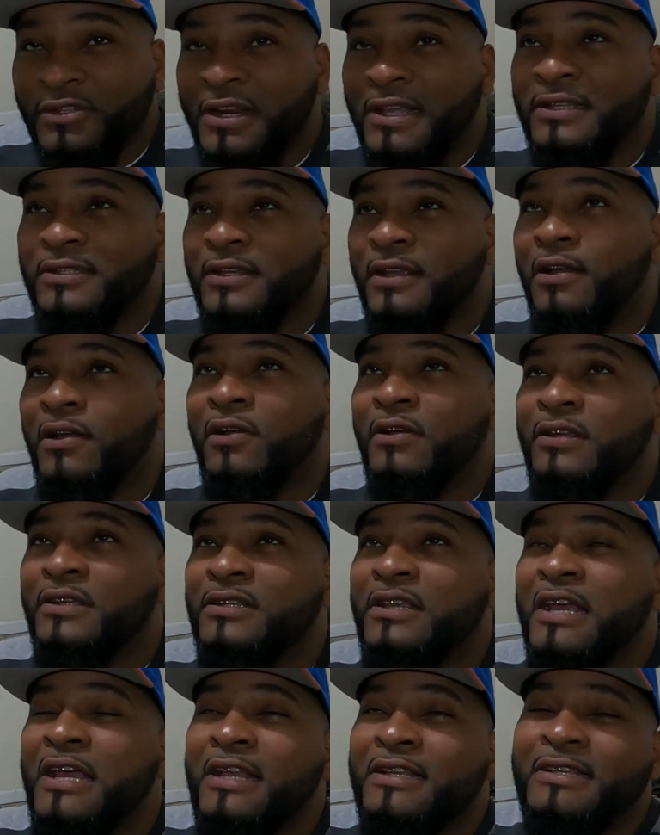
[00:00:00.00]
So that's
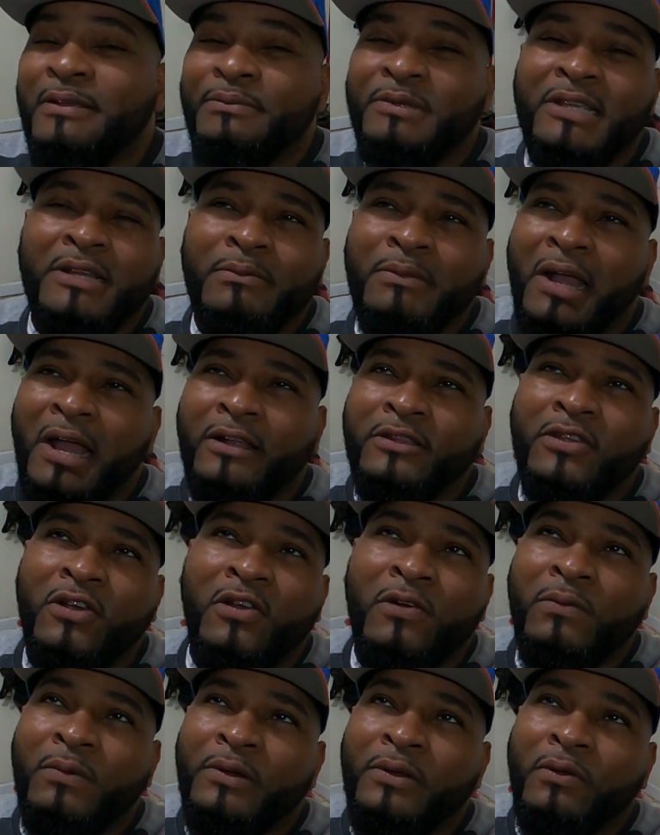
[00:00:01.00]
August, September,
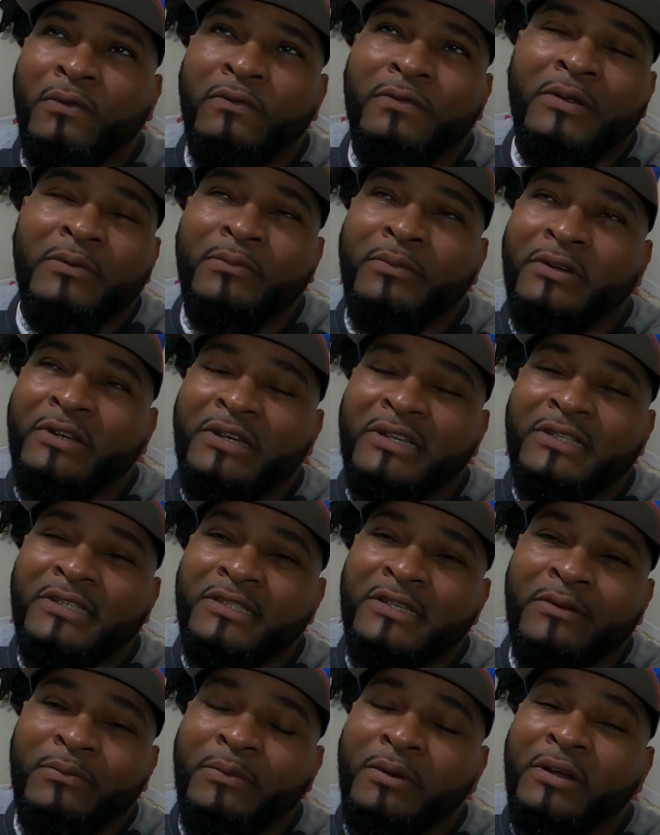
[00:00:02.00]
October, November,
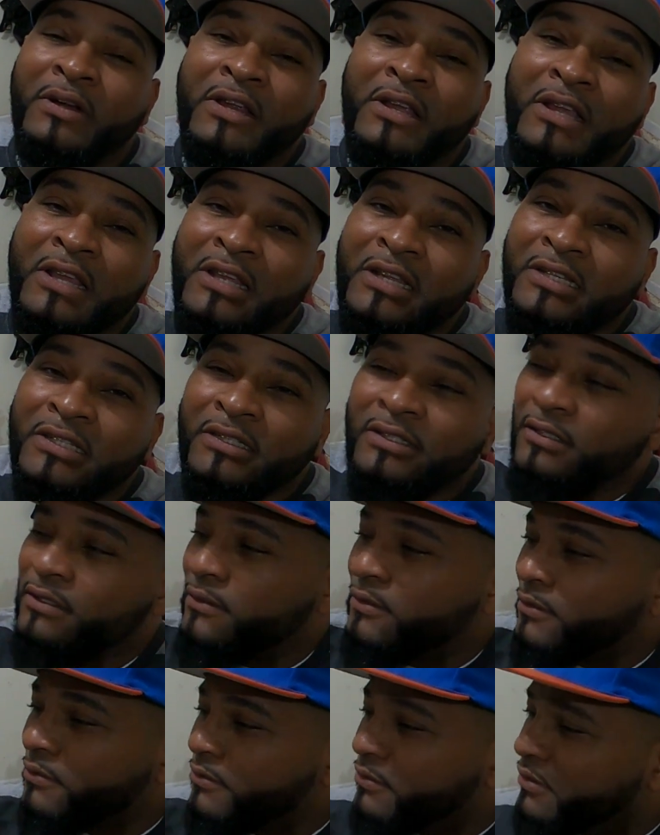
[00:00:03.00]
December. For
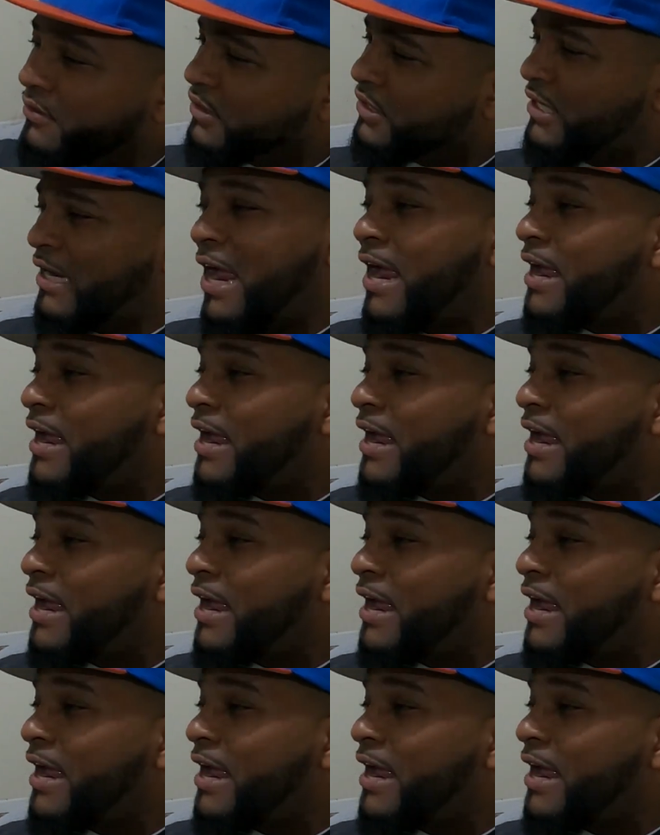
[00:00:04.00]
five months.